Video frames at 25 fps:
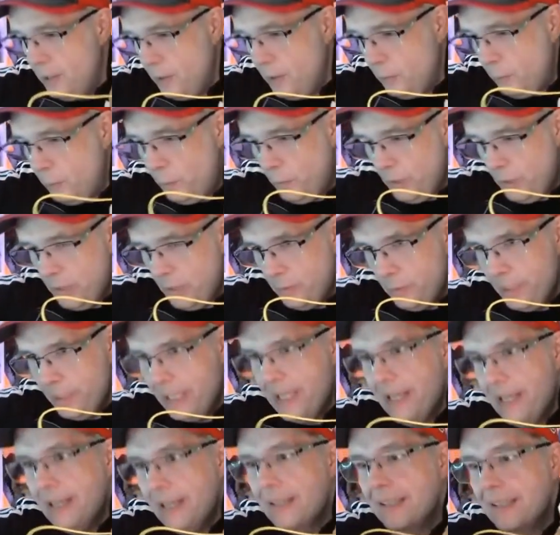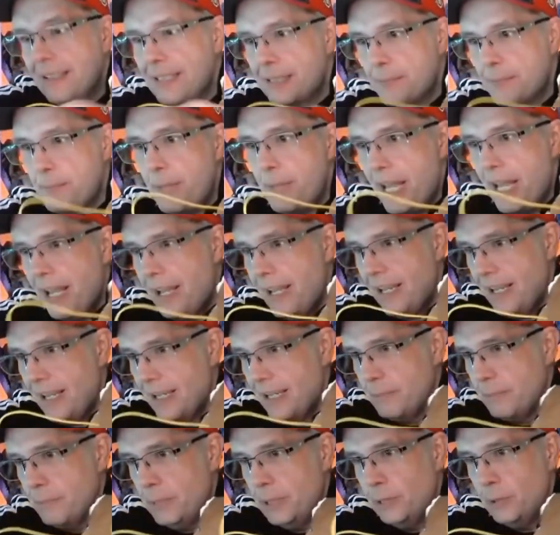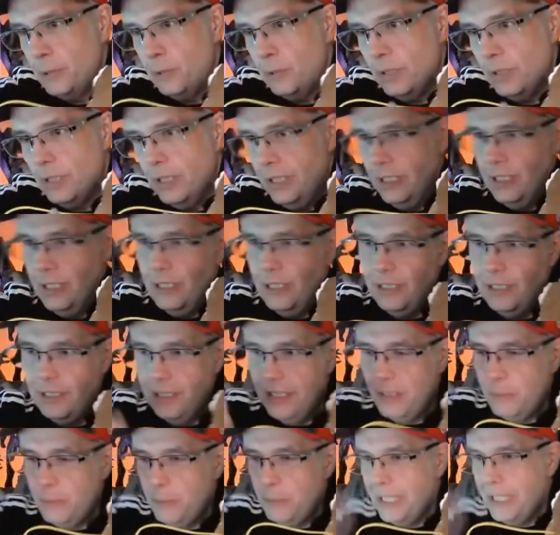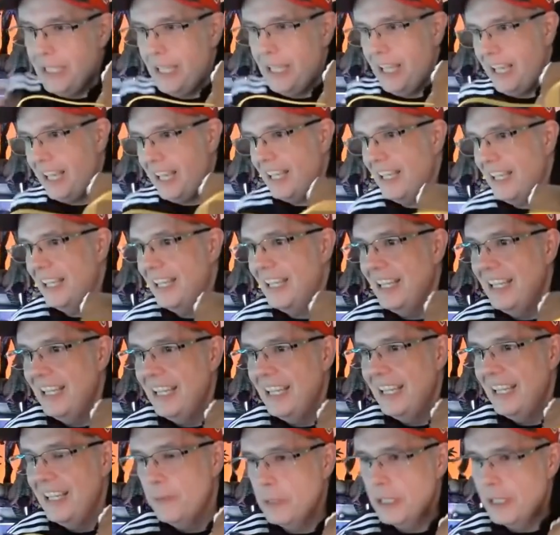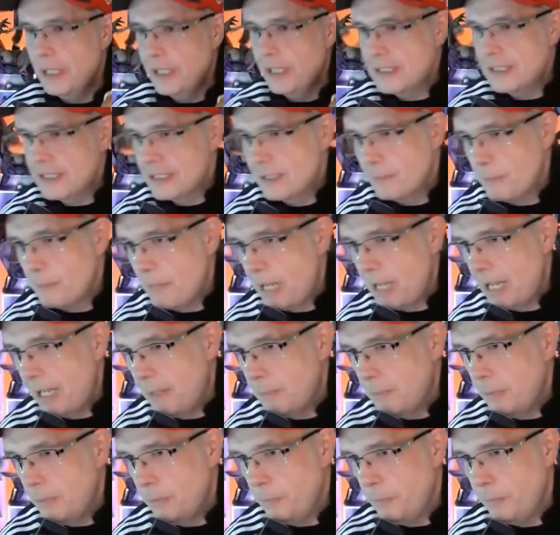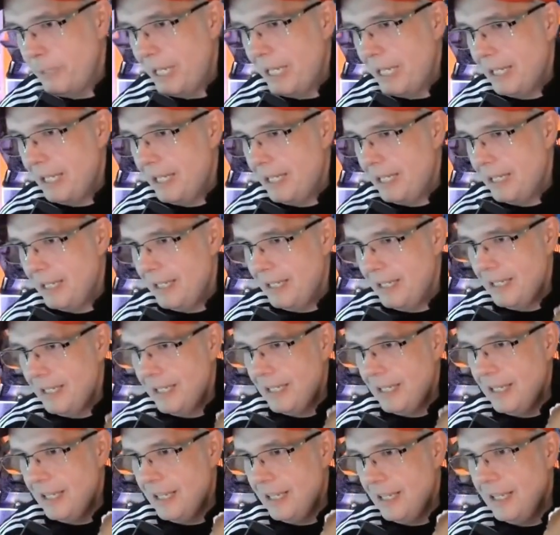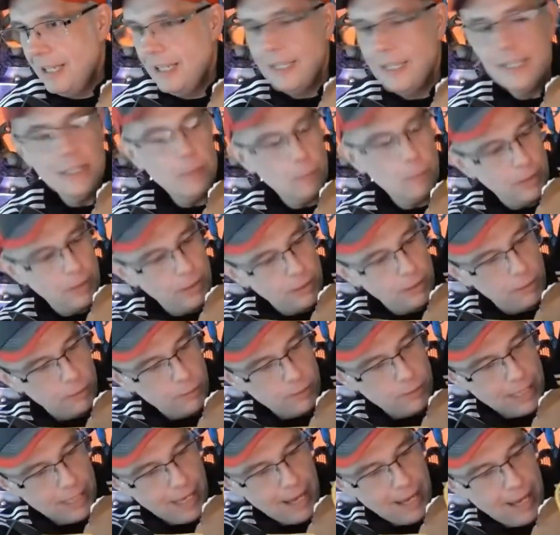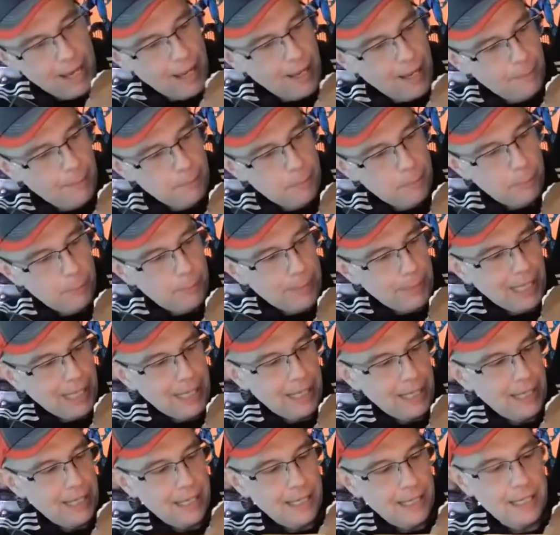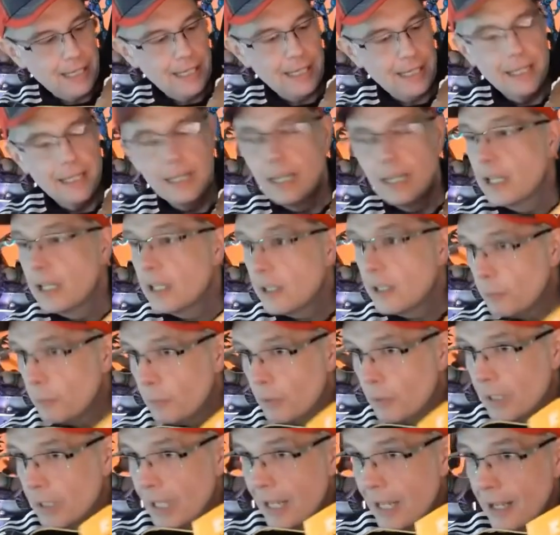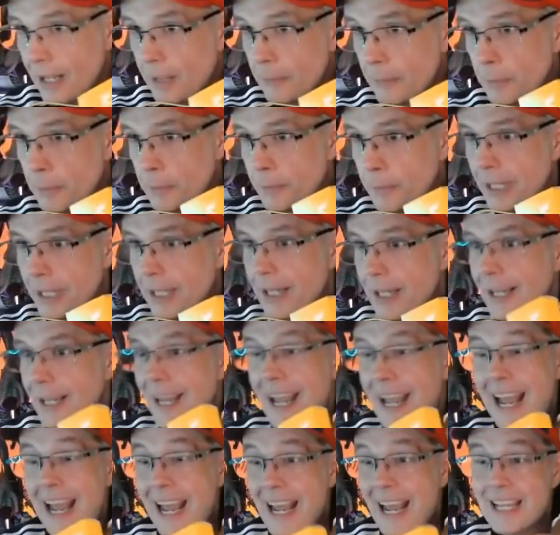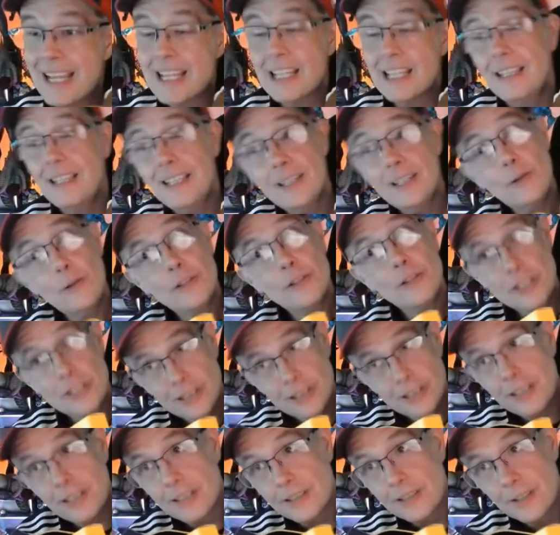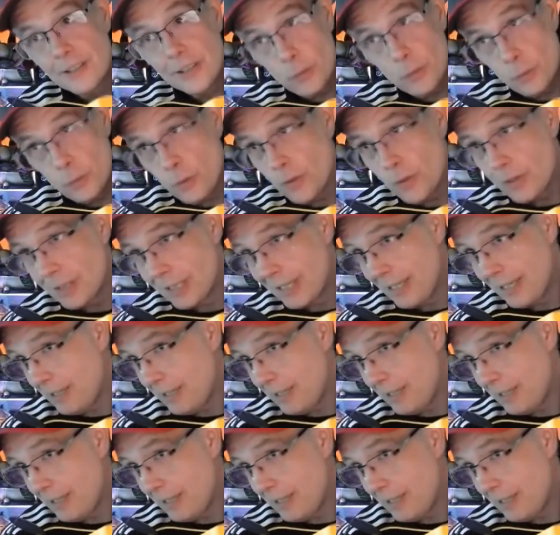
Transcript: What we got in this bag, boy? We got we got some apple pie. You want an apple pie? You want an apple pie? little slugger, you want an